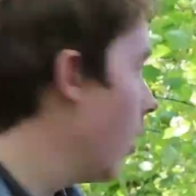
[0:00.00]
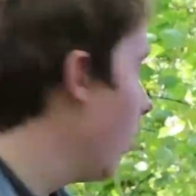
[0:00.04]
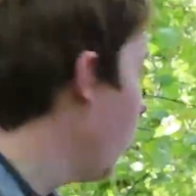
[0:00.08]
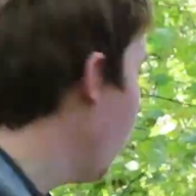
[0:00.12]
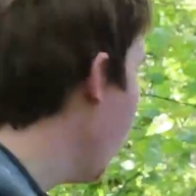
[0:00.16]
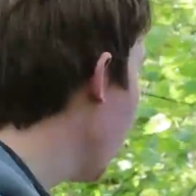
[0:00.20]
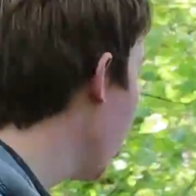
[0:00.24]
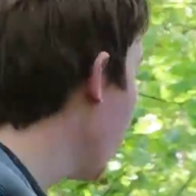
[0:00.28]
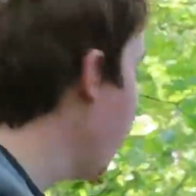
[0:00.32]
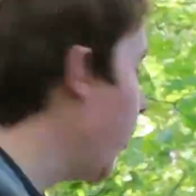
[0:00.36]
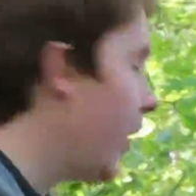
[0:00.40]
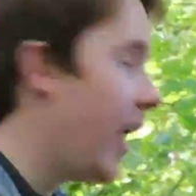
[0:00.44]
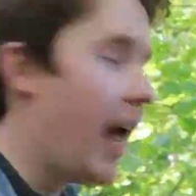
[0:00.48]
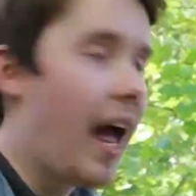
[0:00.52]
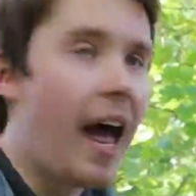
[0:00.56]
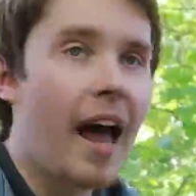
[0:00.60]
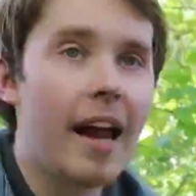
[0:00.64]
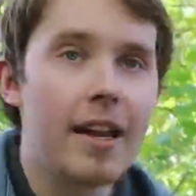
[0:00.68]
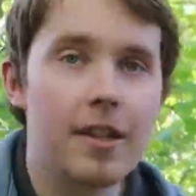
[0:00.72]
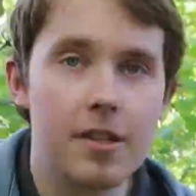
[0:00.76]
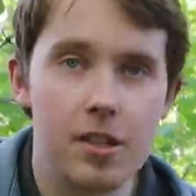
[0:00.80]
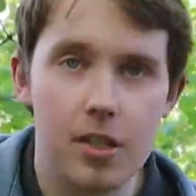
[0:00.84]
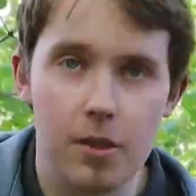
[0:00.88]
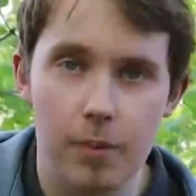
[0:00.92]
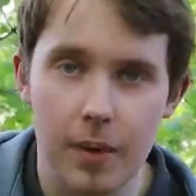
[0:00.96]
What can we
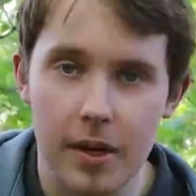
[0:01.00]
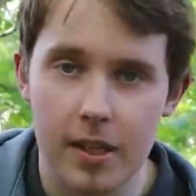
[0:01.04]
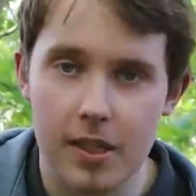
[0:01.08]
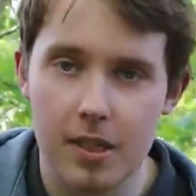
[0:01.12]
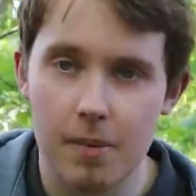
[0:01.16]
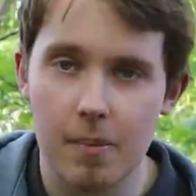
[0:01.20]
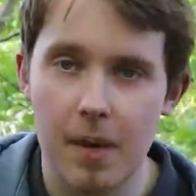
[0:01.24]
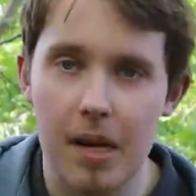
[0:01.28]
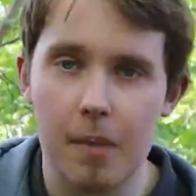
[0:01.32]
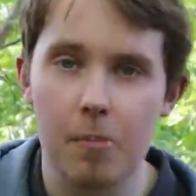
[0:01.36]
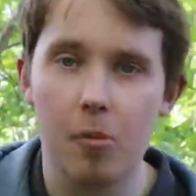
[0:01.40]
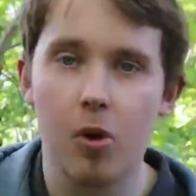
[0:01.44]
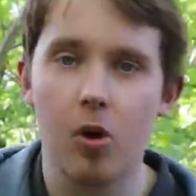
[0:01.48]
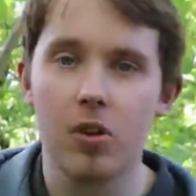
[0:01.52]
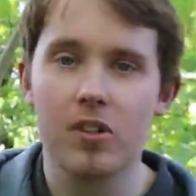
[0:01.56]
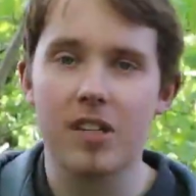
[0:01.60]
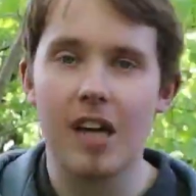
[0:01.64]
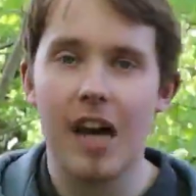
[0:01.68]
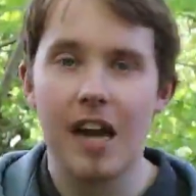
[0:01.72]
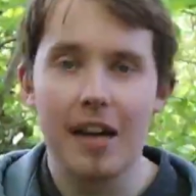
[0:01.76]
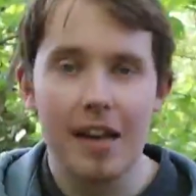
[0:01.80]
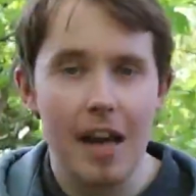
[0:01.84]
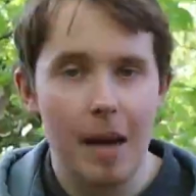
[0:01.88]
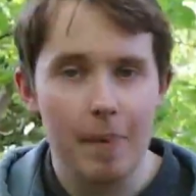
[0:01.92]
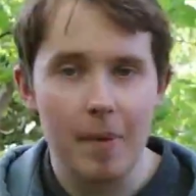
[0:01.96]
add to it to make more
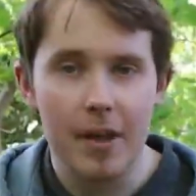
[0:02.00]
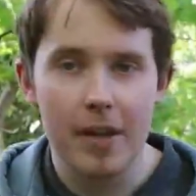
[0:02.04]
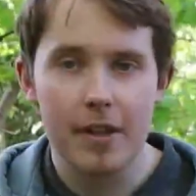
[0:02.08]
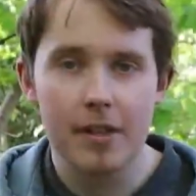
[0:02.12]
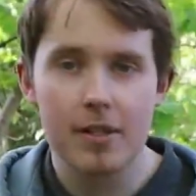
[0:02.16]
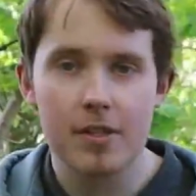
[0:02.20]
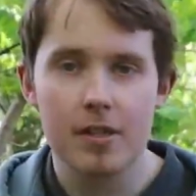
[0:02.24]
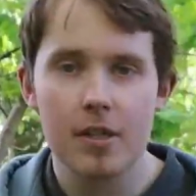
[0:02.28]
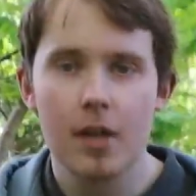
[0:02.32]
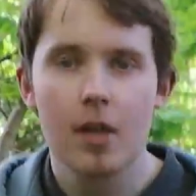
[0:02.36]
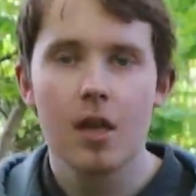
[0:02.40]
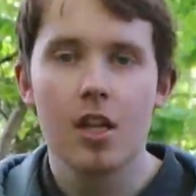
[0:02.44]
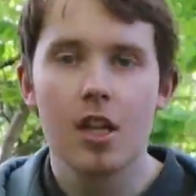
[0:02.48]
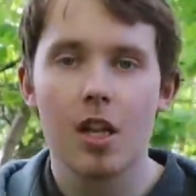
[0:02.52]
dynamics?